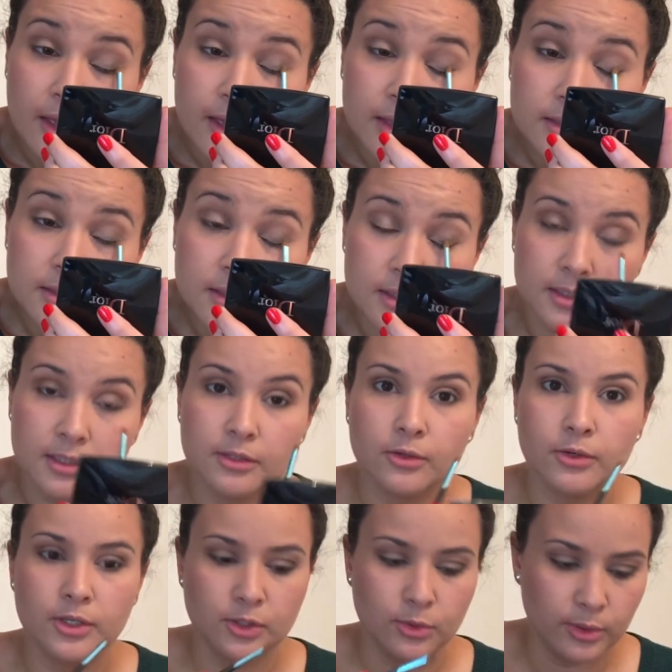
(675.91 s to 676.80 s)
It's the
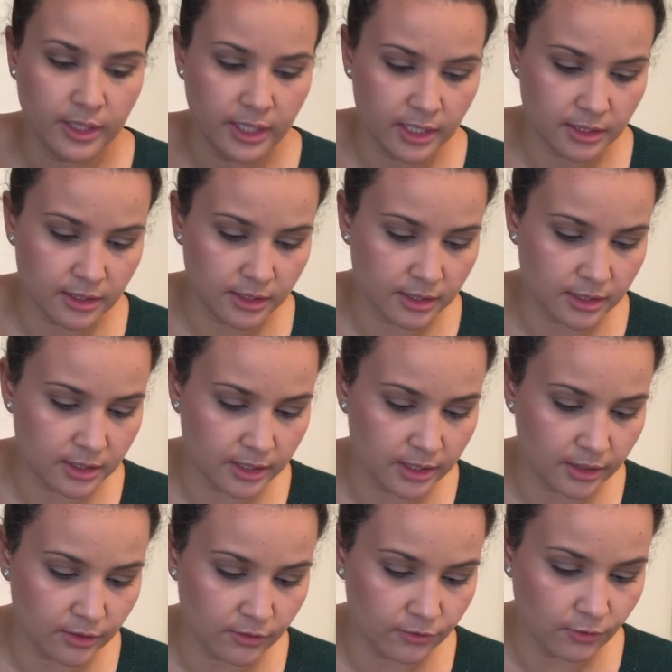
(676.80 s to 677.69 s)
Dior
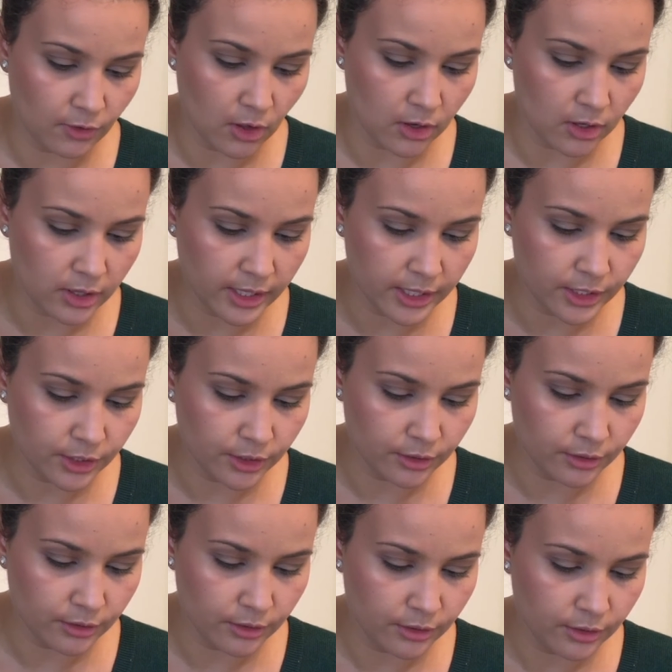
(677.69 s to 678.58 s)
2016 fall collection.